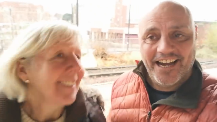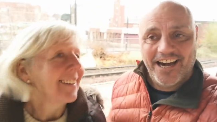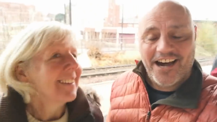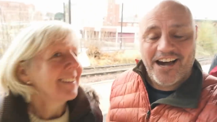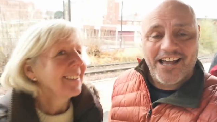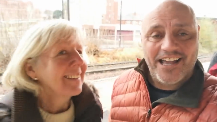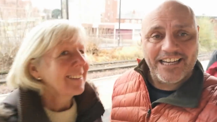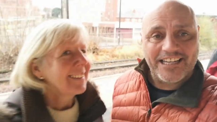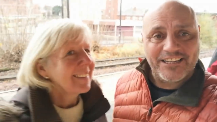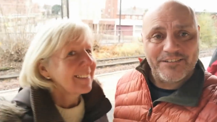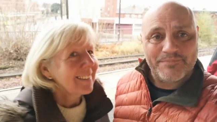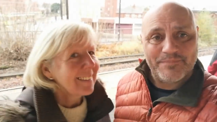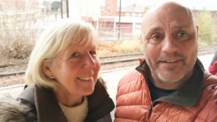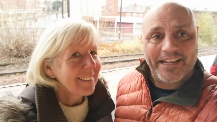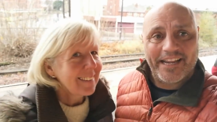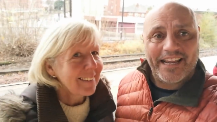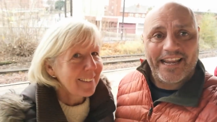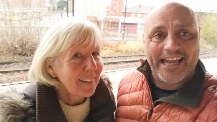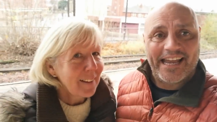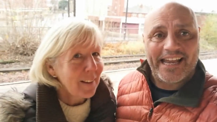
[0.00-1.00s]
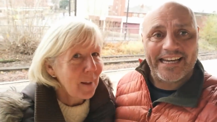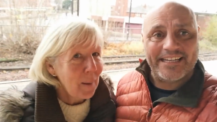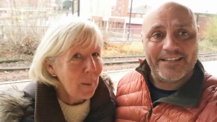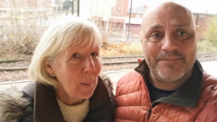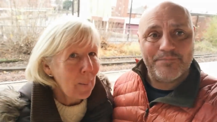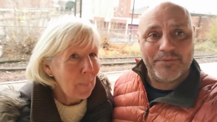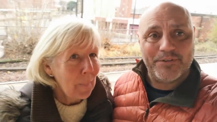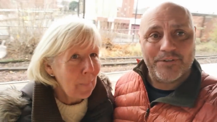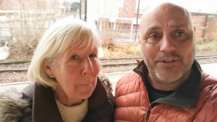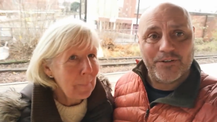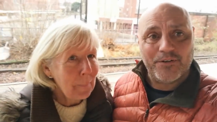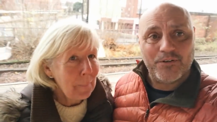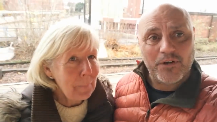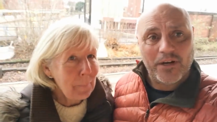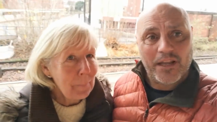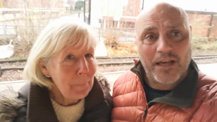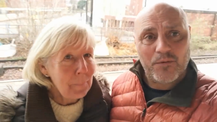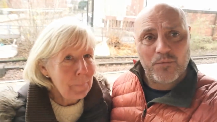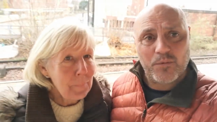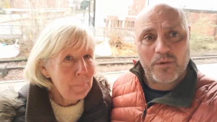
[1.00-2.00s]
Speaker 1: hire company and put all
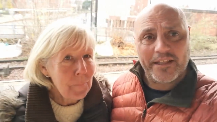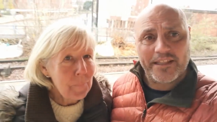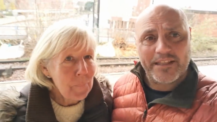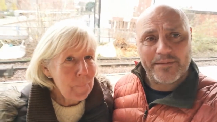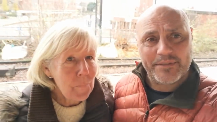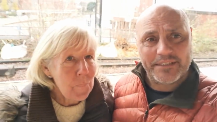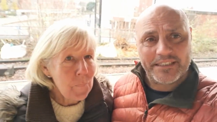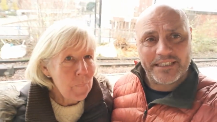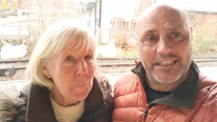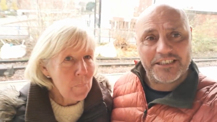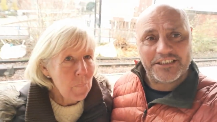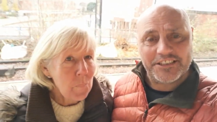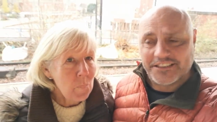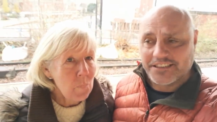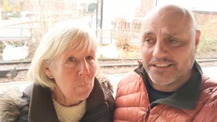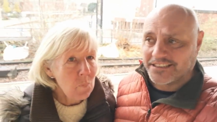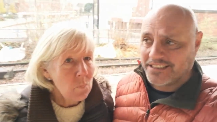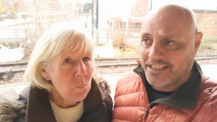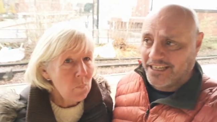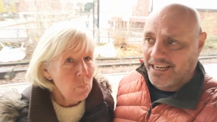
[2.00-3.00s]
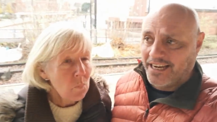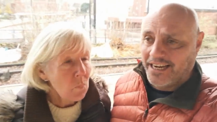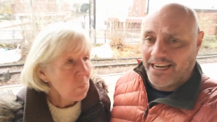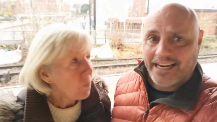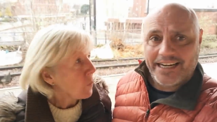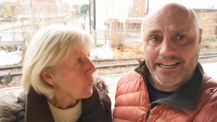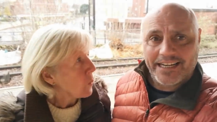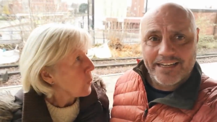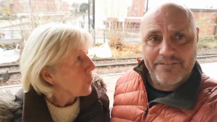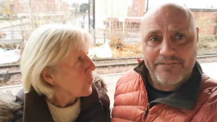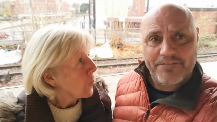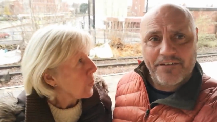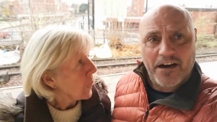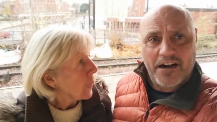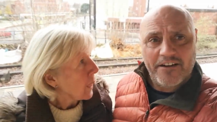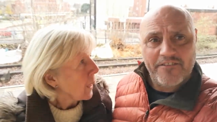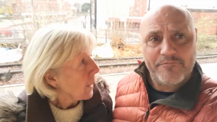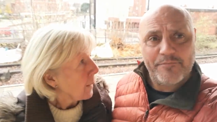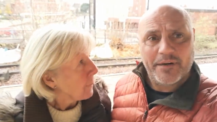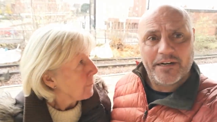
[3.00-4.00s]
our worthy possessions in a
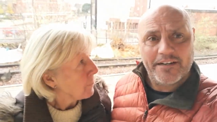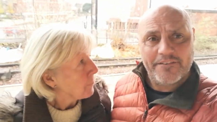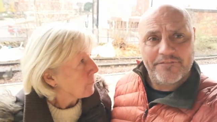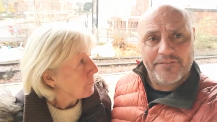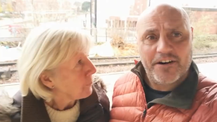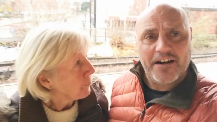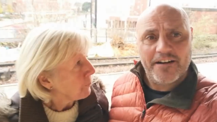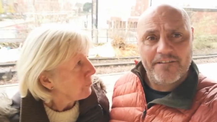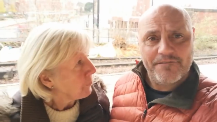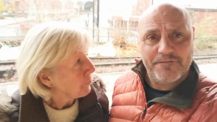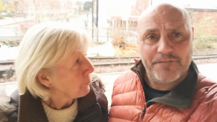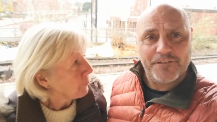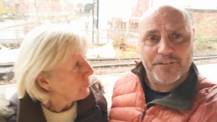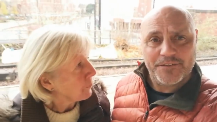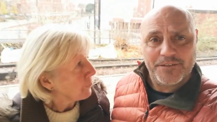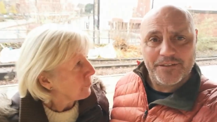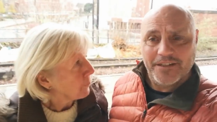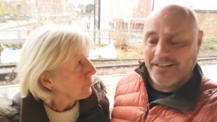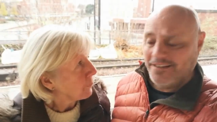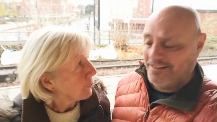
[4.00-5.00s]
five by five foot